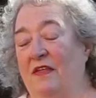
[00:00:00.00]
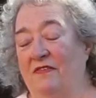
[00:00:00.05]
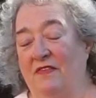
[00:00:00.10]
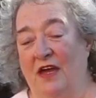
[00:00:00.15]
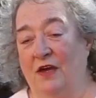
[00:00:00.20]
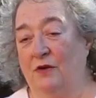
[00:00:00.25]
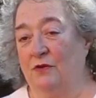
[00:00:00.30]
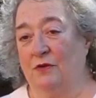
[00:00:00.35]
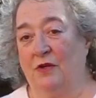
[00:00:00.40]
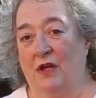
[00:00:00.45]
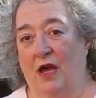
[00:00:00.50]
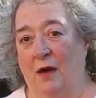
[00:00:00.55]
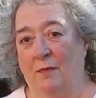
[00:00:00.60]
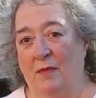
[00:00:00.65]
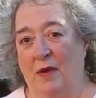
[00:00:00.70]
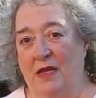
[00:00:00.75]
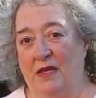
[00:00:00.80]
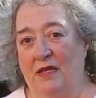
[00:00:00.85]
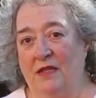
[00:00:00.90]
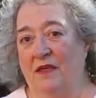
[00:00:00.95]
they could
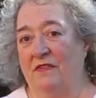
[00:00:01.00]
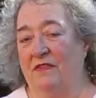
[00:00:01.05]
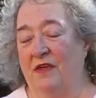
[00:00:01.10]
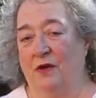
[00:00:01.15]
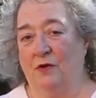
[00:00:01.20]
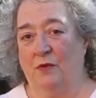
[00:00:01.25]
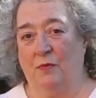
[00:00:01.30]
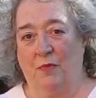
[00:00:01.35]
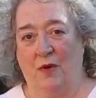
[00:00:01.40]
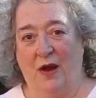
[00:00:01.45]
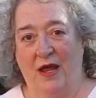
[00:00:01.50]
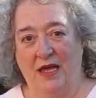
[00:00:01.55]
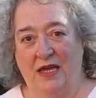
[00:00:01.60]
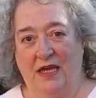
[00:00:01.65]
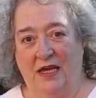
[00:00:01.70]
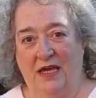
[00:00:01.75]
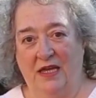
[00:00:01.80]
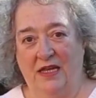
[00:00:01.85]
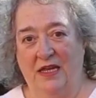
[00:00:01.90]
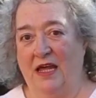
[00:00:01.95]
come in, they could break
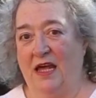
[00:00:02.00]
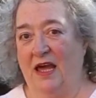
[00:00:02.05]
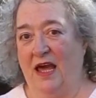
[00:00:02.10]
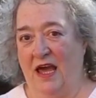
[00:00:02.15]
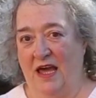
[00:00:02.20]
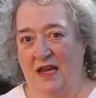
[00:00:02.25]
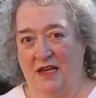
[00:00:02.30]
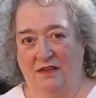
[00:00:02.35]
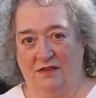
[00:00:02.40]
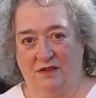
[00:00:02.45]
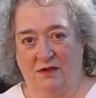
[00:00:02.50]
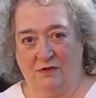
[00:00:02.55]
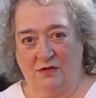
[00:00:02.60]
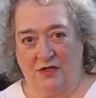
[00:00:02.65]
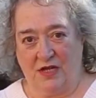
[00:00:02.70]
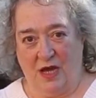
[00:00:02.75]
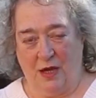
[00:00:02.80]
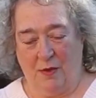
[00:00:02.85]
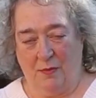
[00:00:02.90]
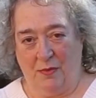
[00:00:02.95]
in, anything
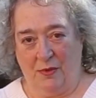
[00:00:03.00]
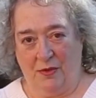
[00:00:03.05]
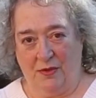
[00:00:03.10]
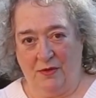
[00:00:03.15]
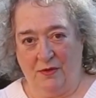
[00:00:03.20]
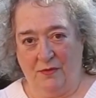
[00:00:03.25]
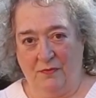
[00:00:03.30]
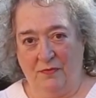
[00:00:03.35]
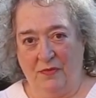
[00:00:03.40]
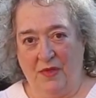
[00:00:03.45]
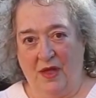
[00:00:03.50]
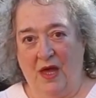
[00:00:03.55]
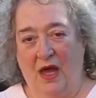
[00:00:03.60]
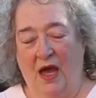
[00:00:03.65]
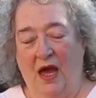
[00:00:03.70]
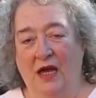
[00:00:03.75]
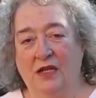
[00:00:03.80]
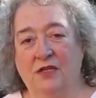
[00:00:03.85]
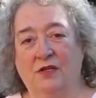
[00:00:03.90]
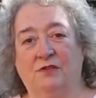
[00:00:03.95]
could happen.
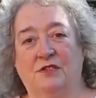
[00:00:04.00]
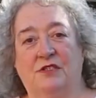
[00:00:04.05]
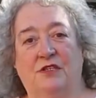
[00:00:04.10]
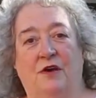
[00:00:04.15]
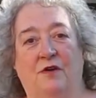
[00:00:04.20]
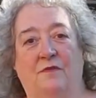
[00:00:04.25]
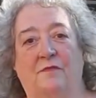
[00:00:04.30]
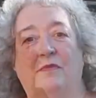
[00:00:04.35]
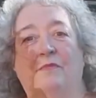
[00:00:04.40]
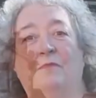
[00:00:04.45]
And also,